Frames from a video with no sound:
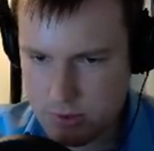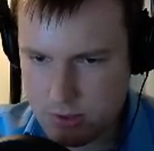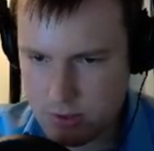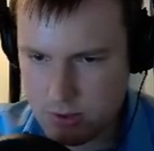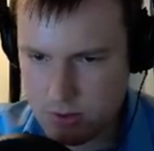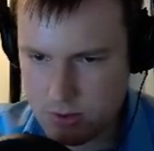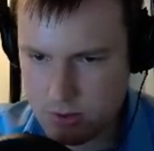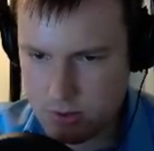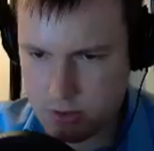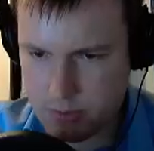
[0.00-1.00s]

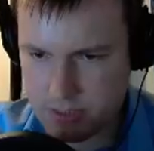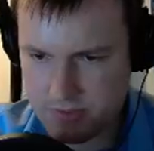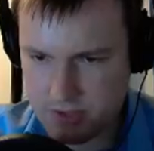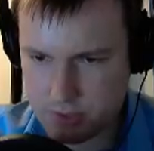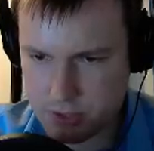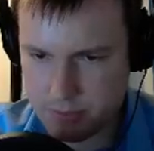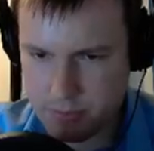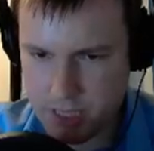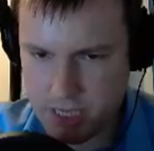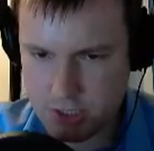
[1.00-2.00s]
Can place the vehicle ship
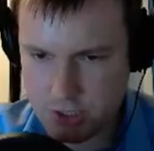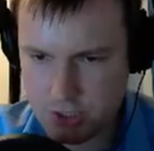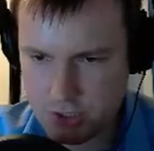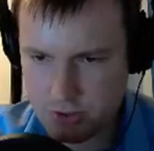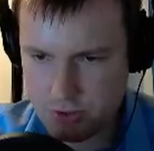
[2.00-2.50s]
base.